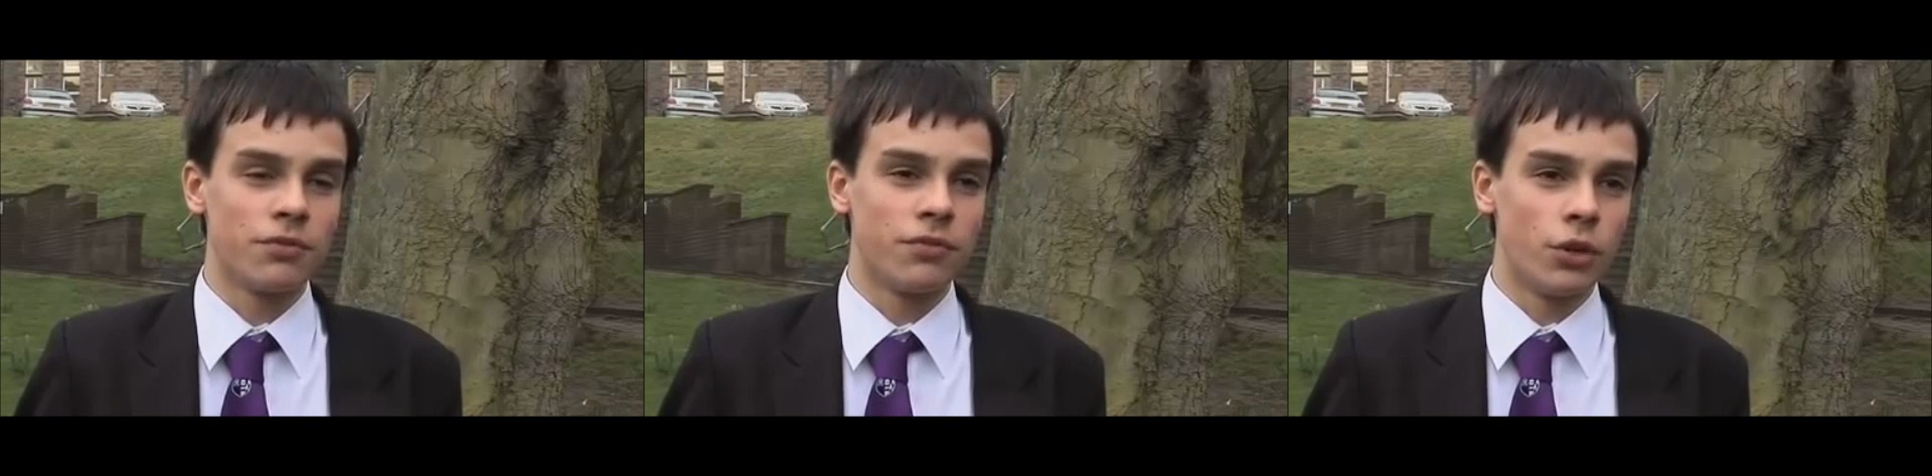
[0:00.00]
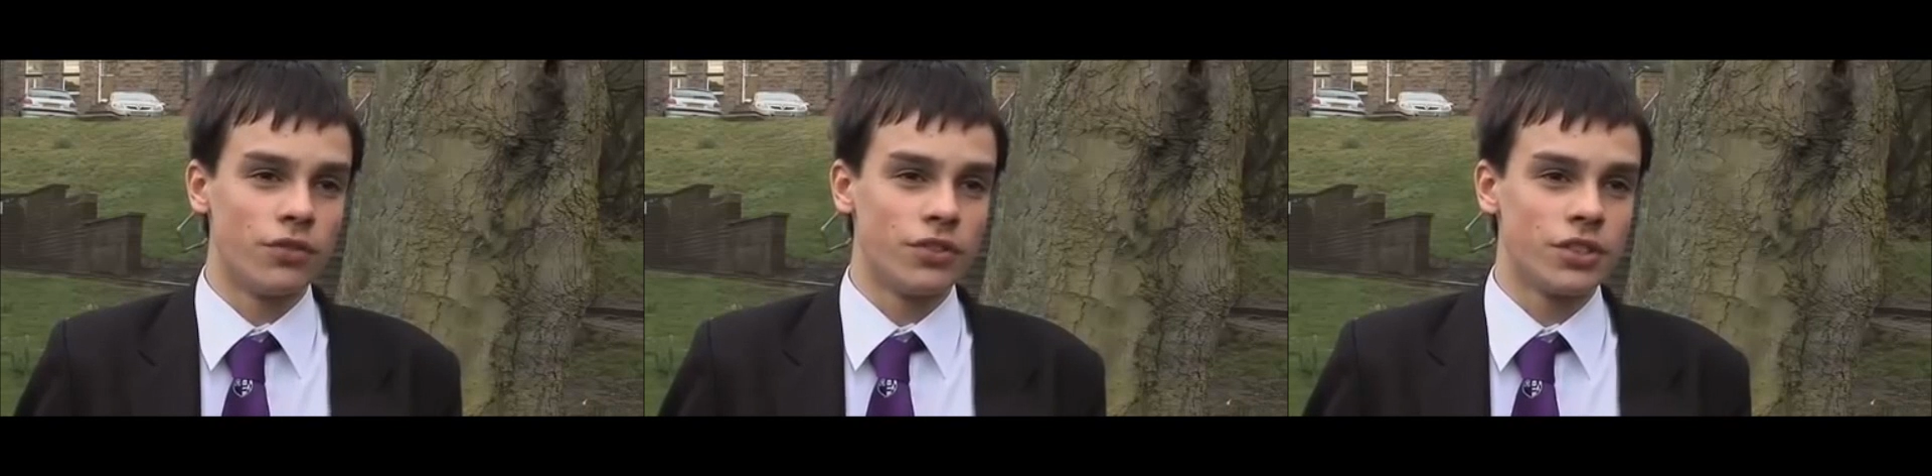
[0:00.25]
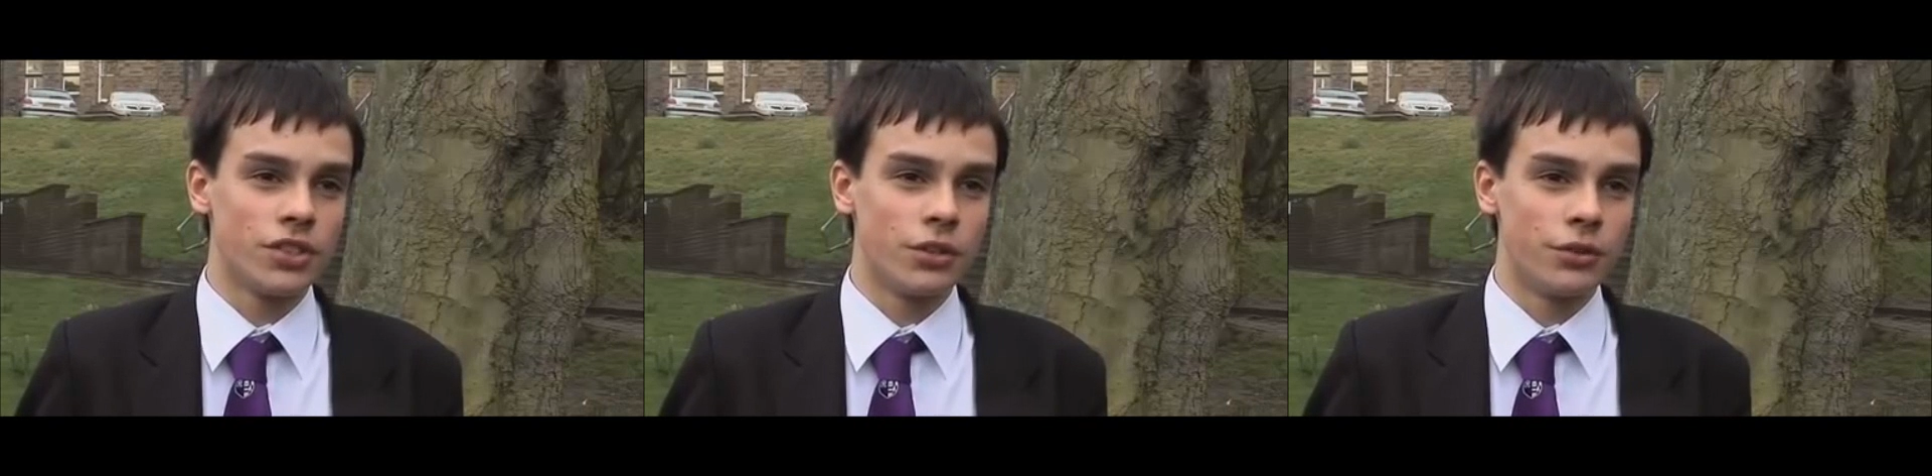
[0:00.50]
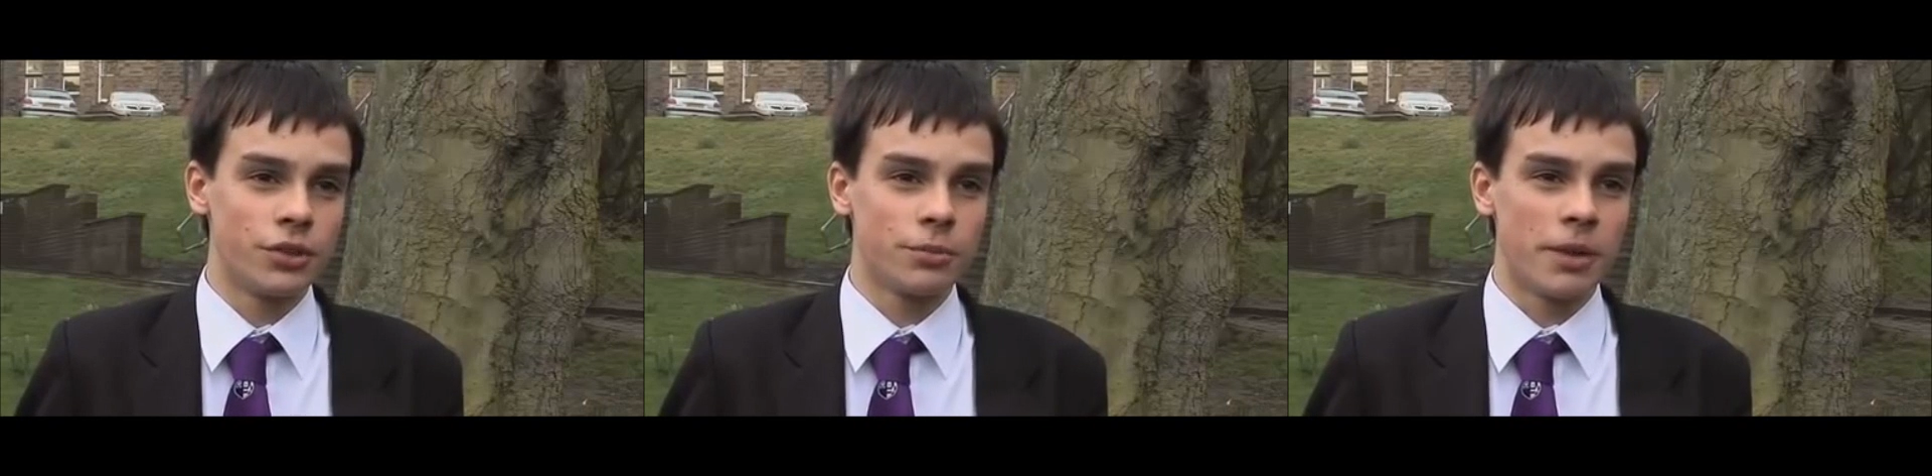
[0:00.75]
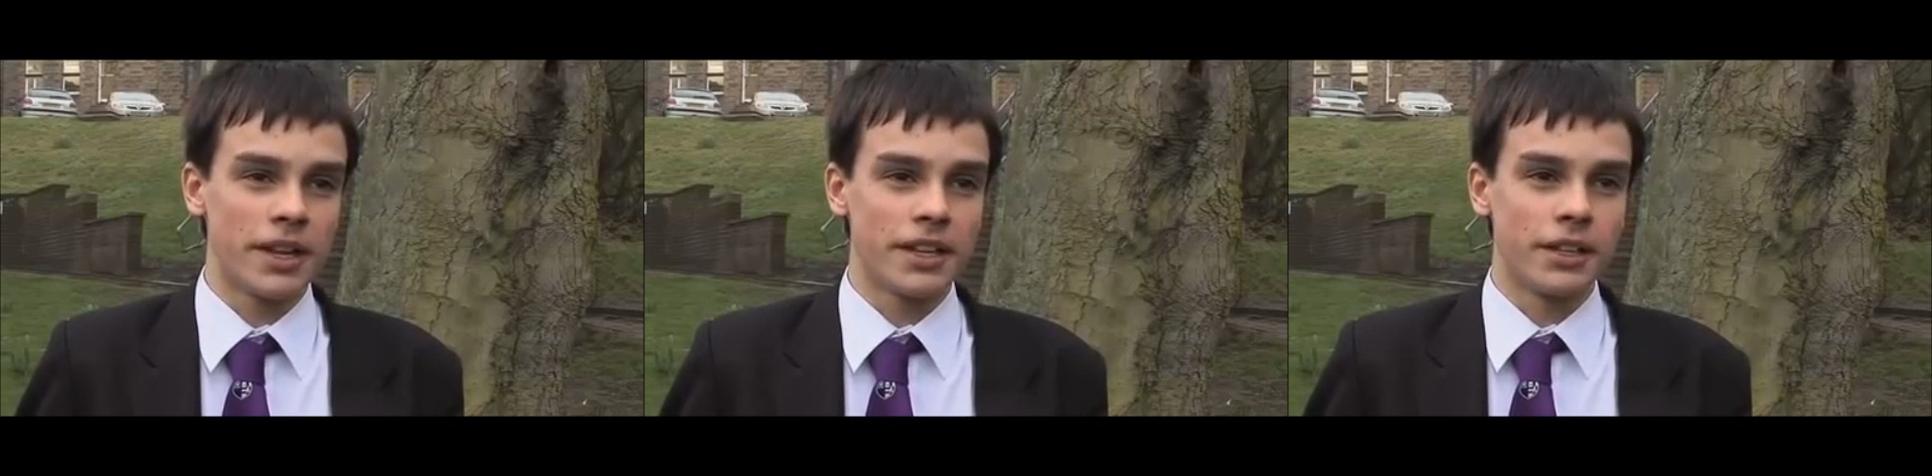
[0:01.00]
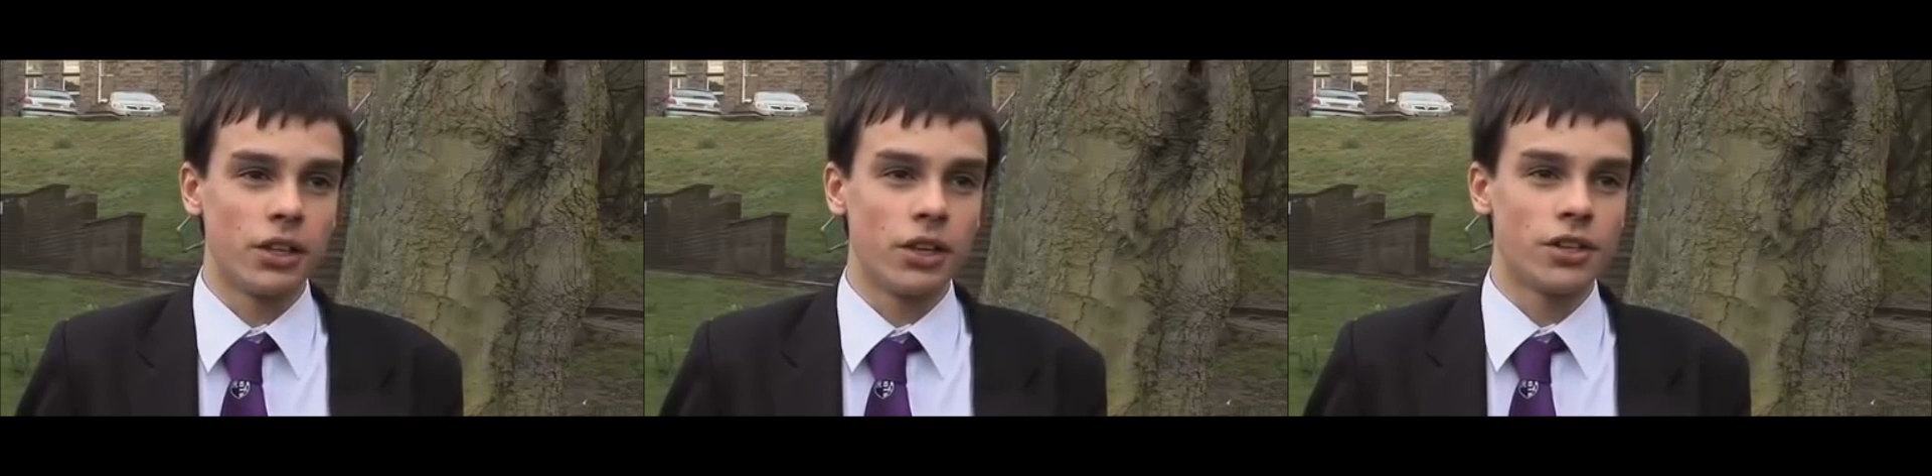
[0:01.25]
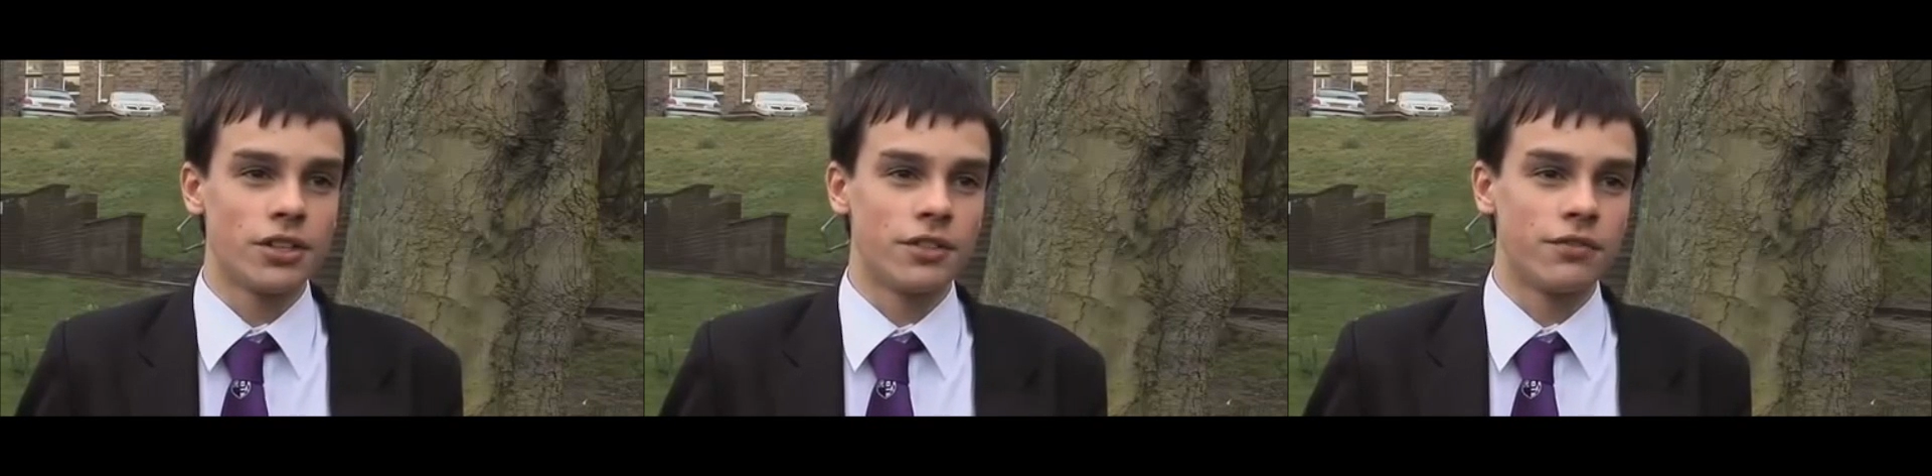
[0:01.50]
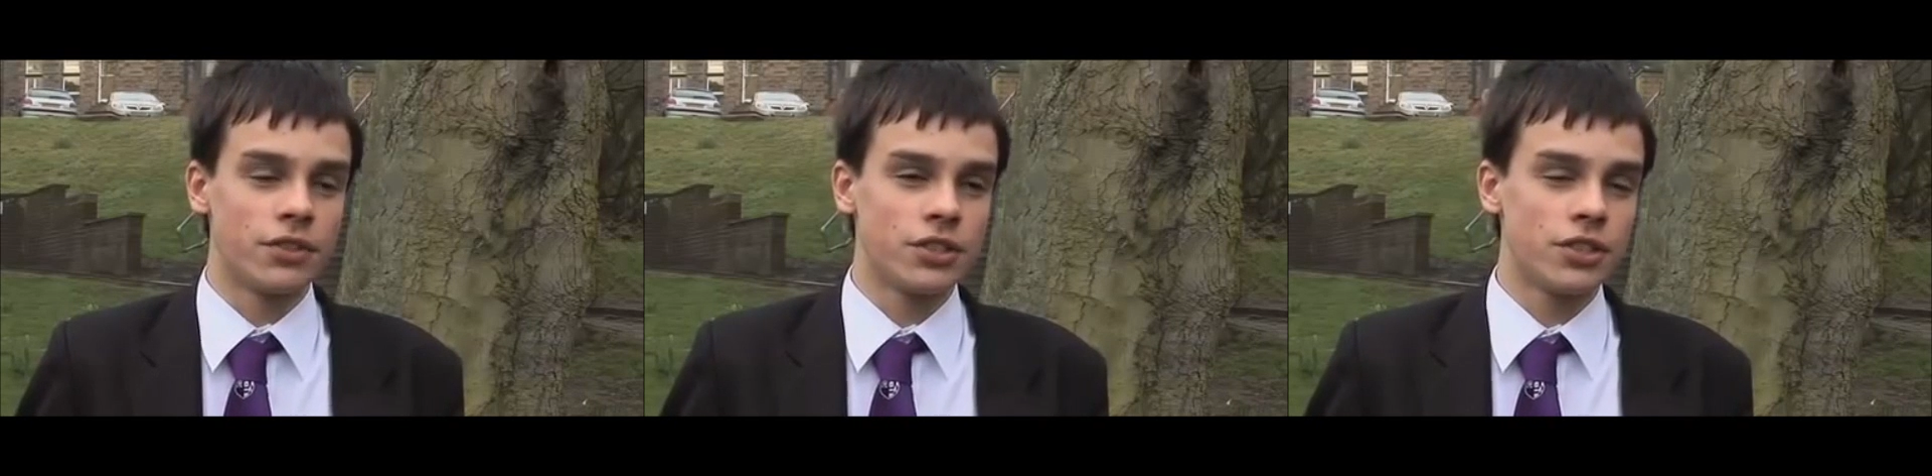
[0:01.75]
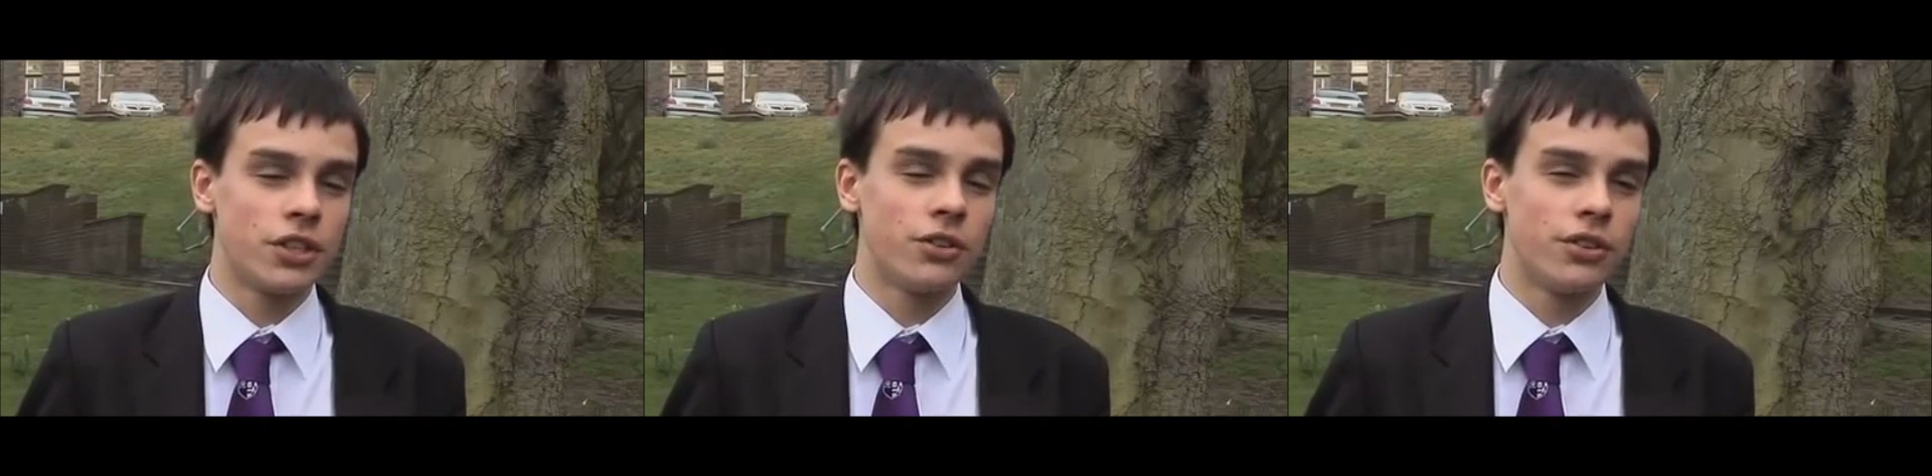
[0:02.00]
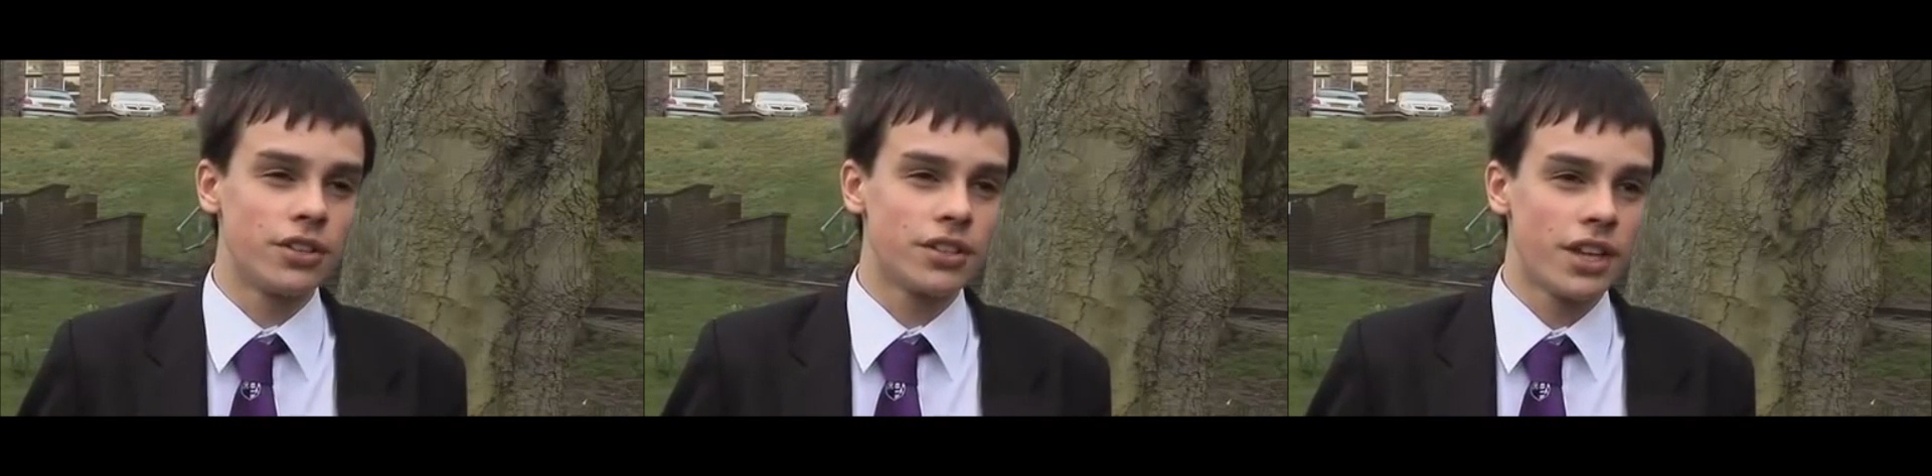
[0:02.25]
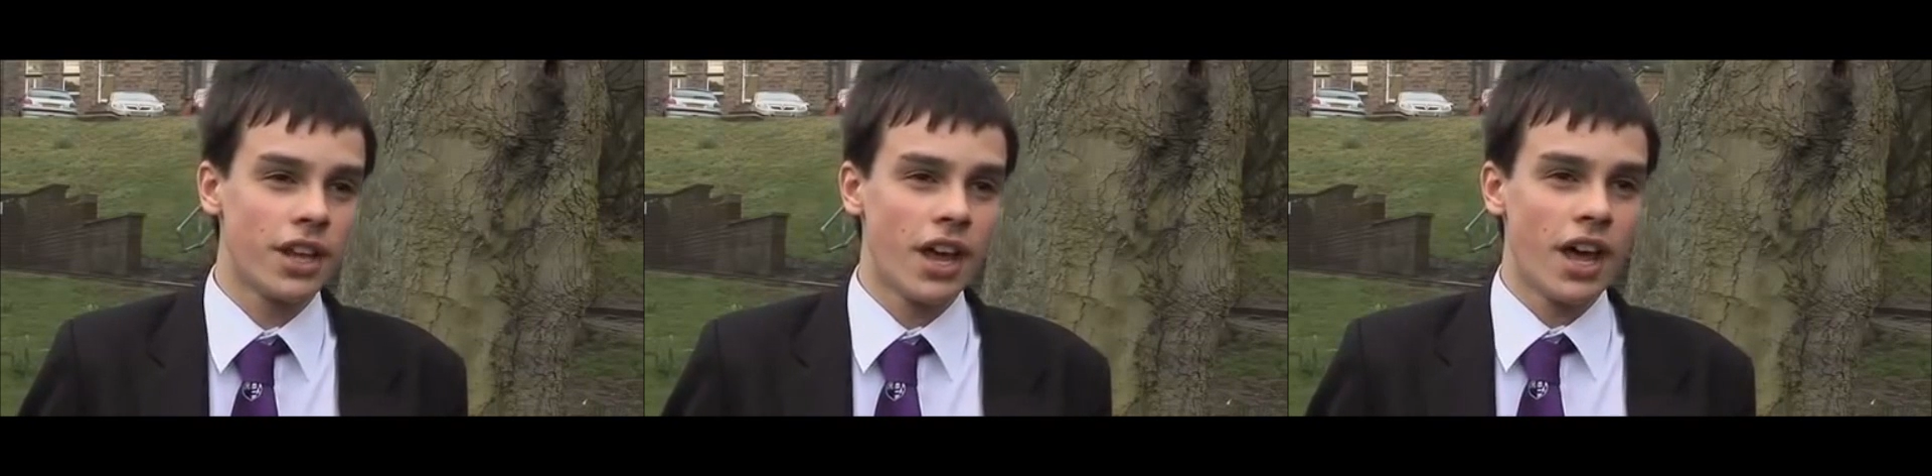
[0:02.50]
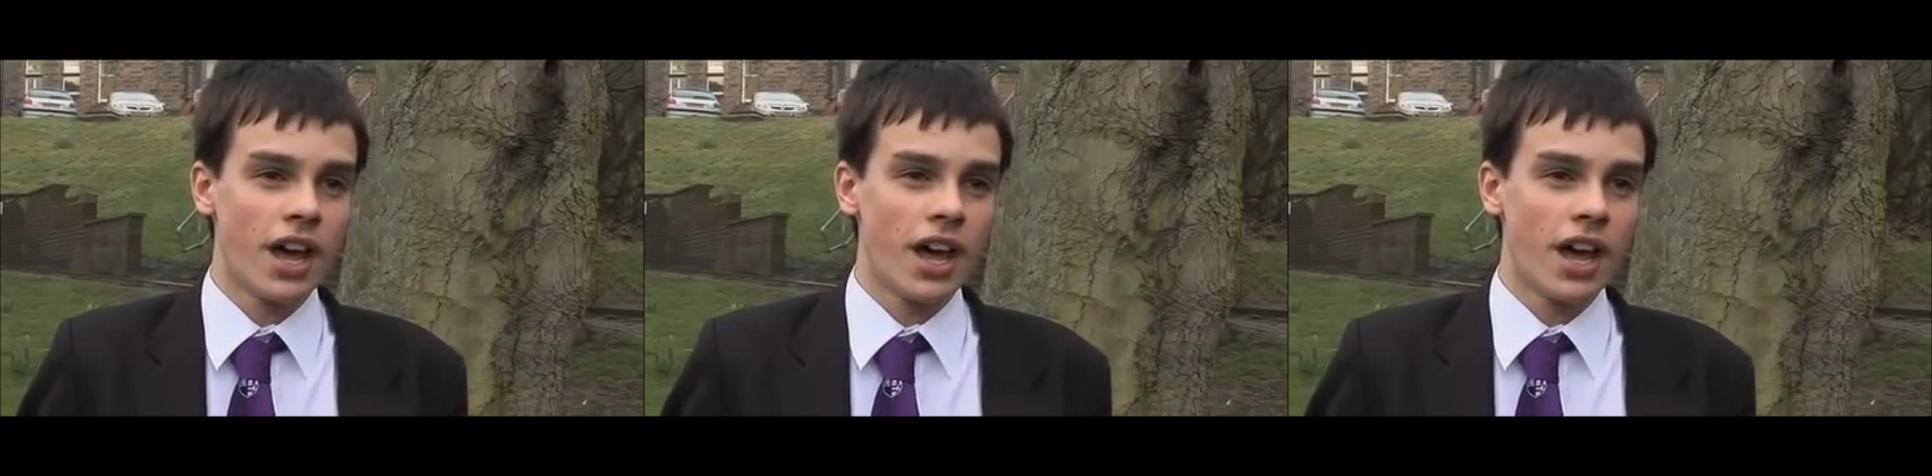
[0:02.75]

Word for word: but through the students, making it look as if the students